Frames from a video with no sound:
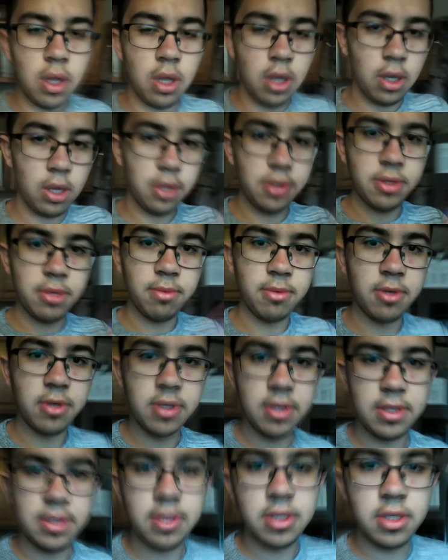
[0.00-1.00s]
All that
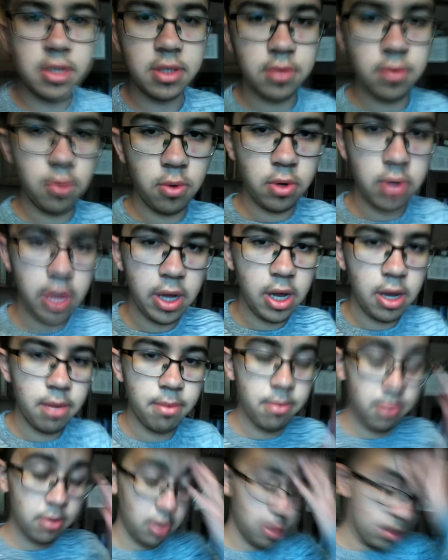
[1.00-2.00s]
matters is I just woke up
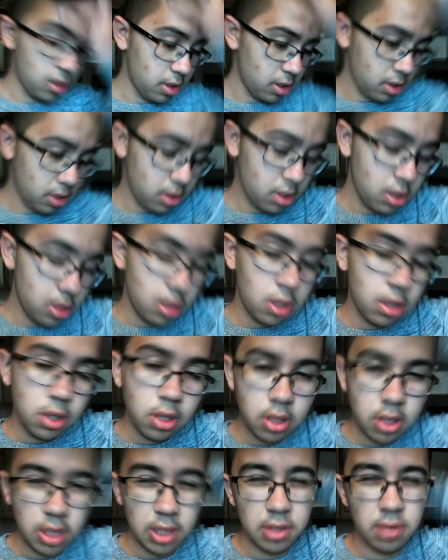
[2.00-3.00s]
and
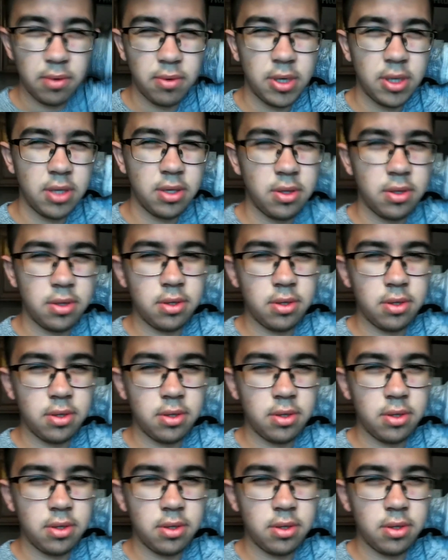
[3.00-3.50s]
getting ready to